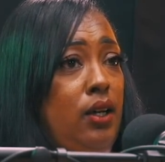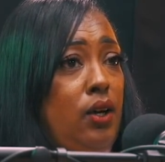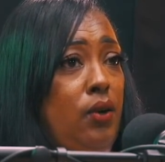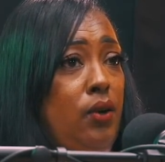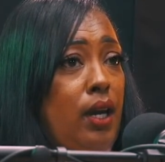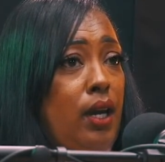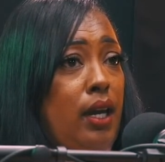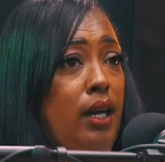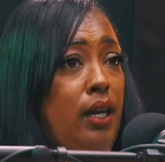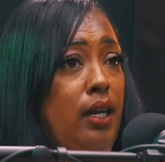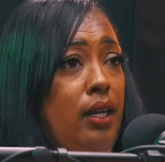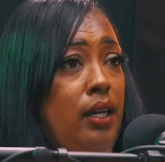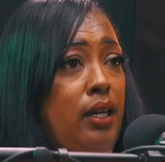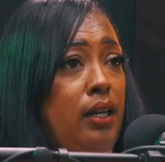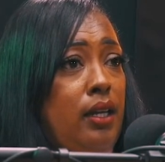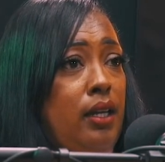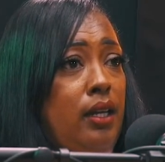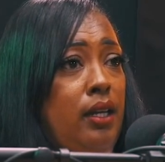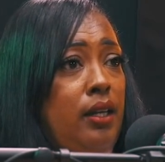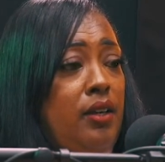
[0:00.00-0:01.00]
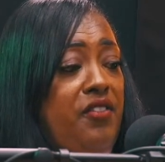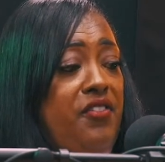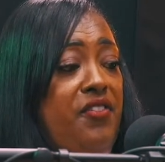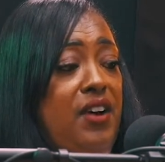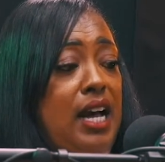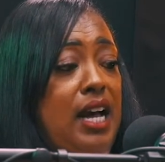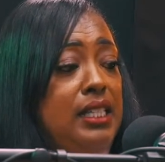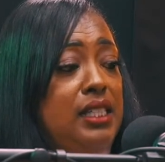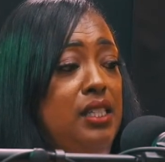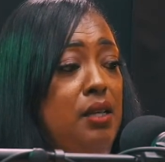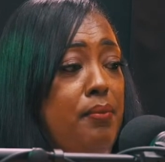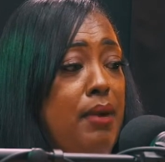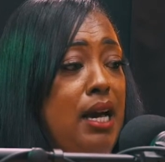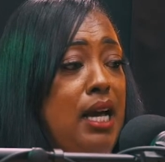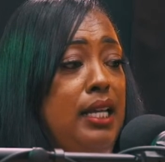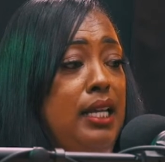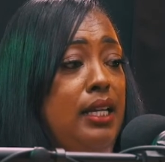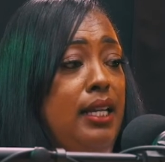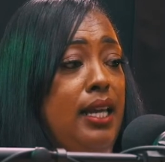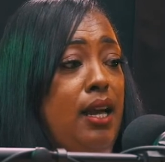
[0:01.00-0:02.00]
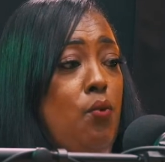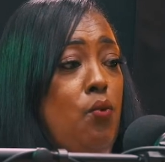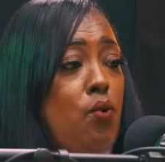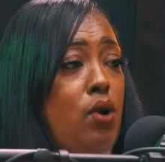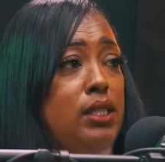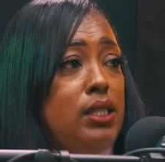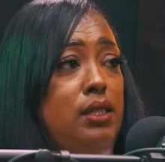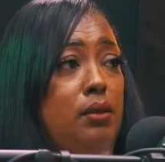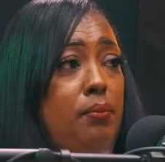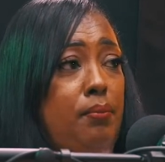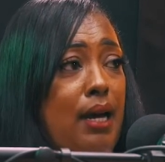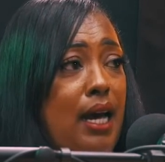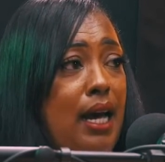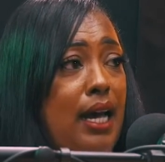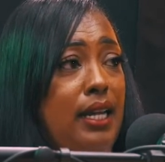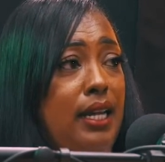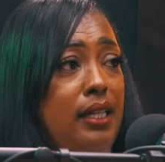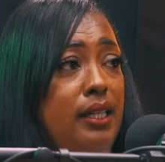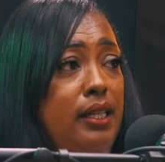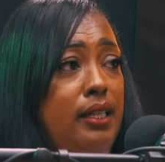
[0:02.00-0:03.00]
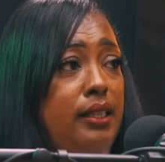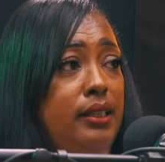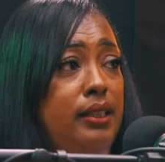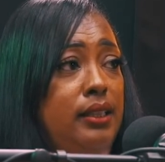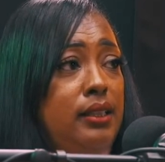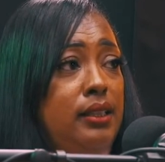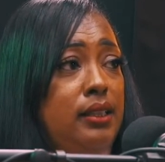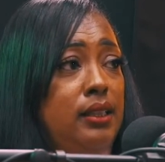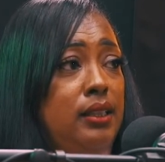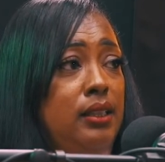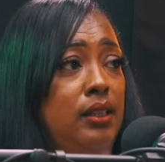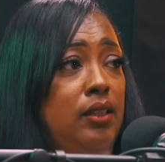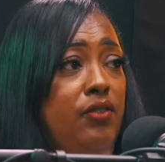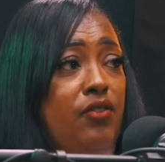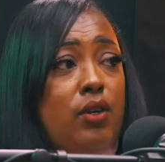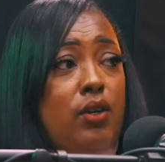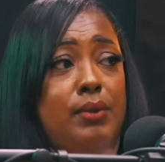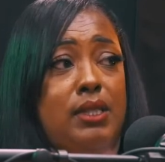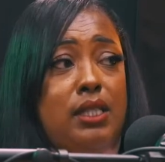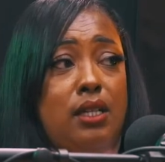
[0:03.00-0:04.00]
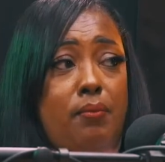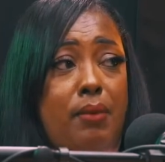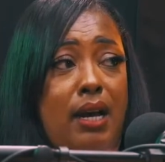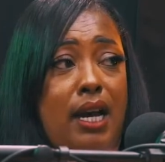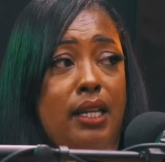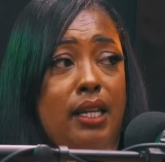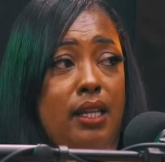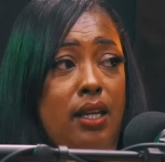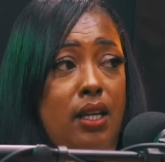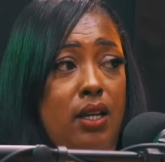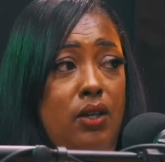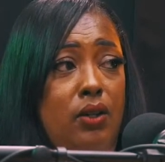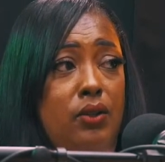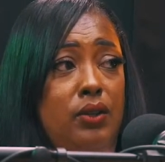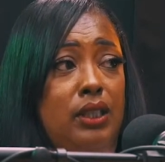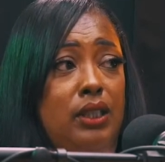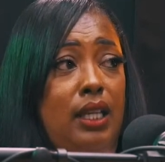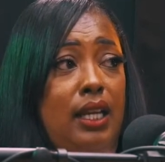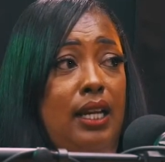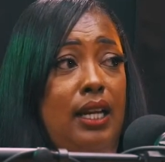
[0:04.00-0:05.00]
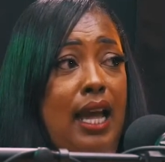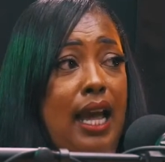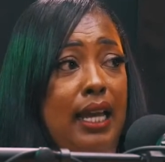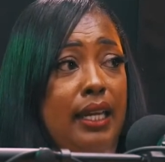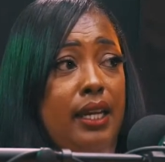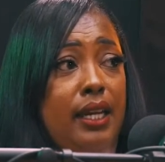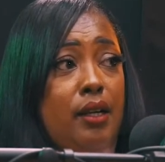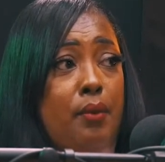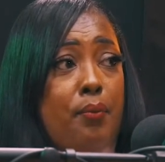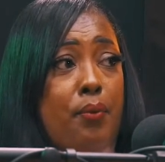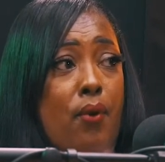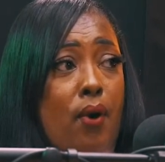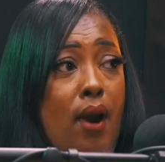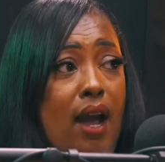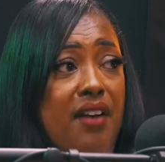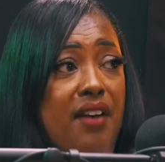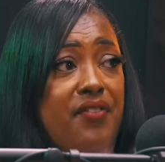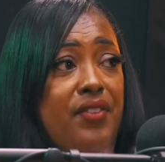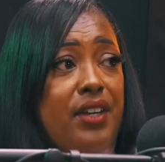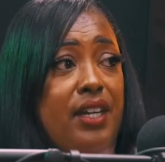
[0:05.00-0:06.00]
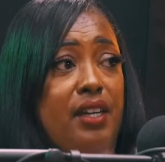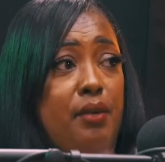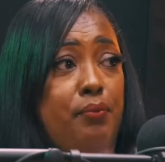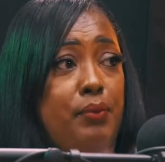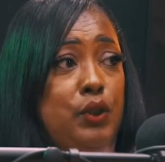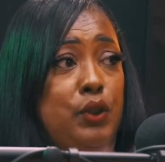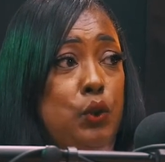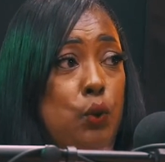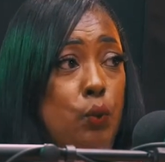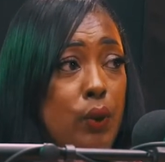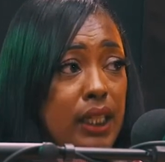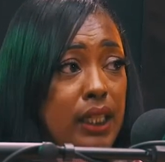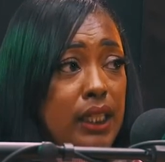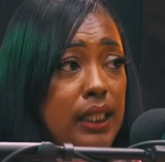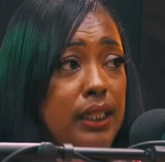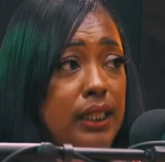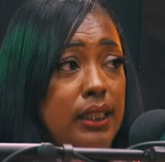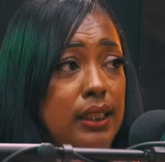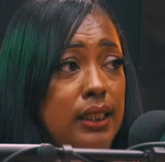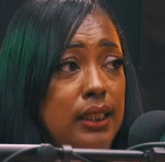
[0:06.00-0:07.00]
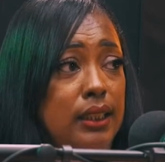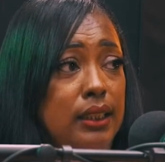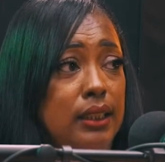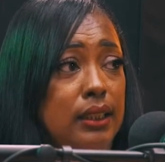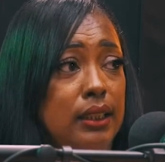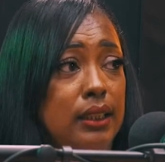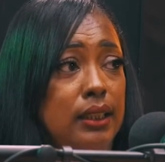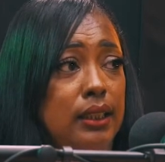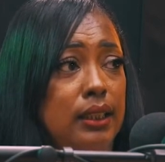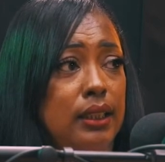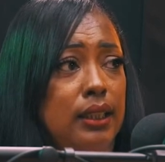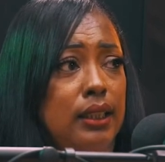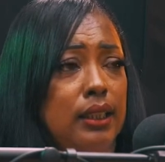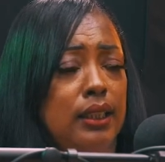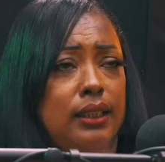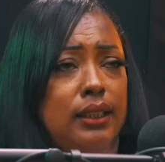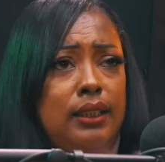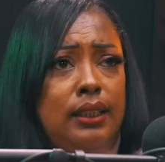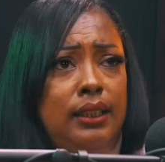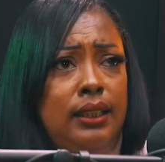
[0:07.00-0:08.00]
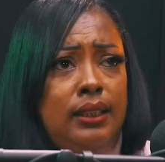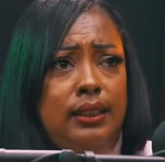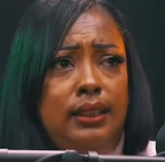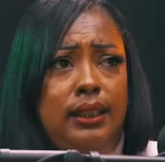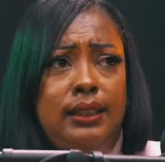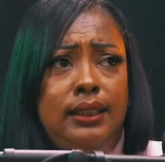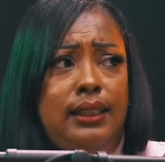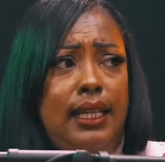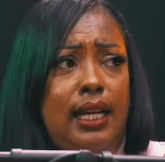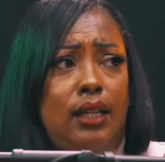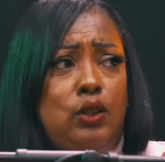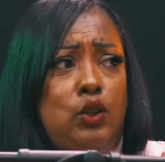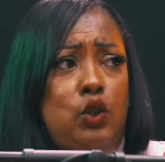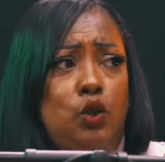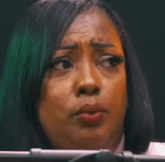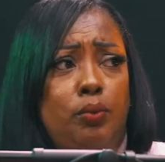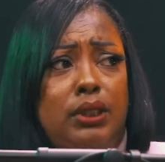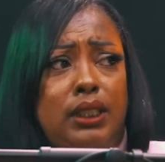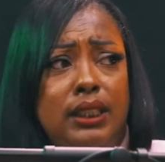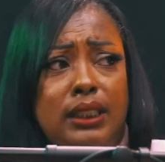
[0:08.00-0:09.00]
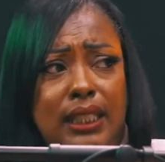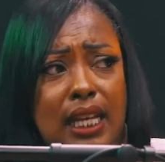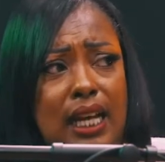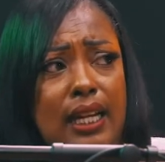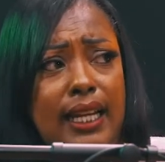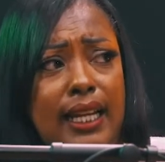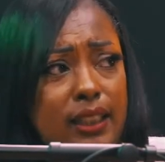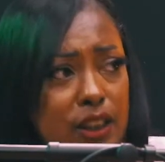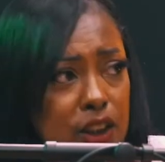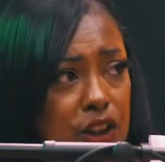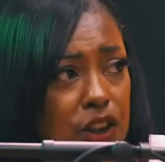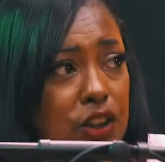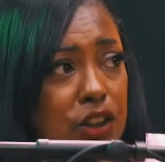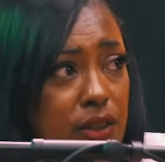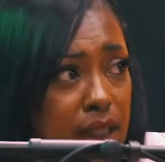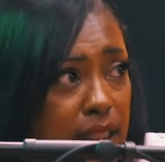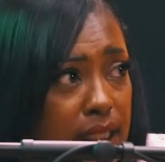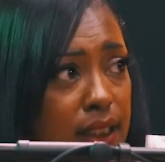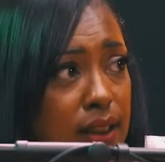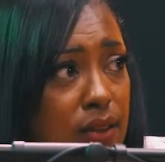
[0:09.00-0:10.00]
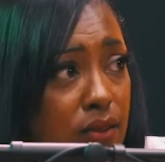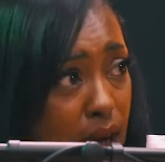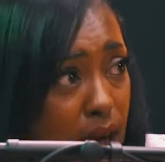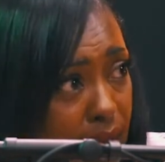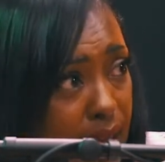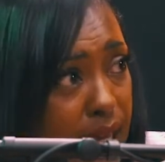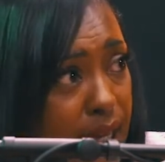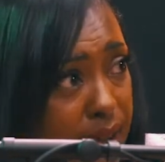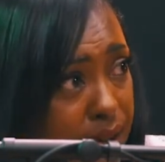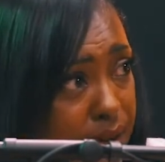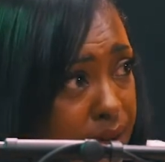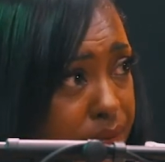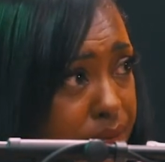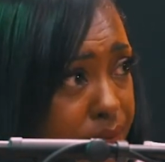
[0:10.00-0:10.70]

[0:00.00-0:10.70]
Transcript: okay, find somebody that wants to buy this from somebody else, and I get a profit in between. This this sounds too much. This sounds like the street, right?